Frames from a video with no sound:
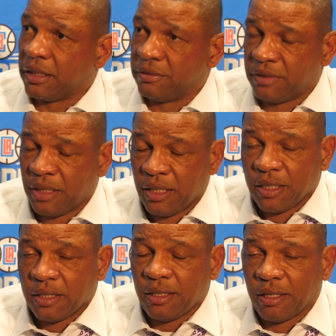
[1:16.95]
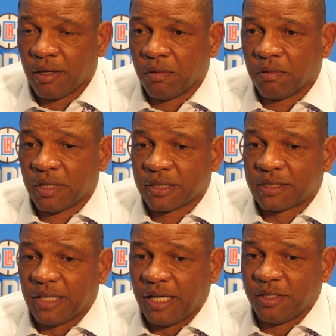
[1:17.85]
And, you're
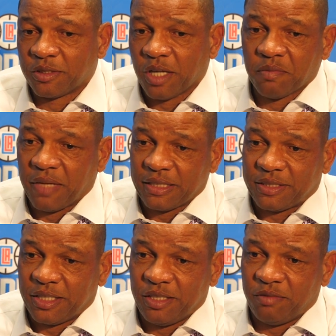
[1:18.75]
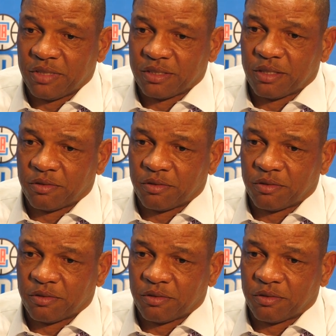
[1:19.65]
talking about a team,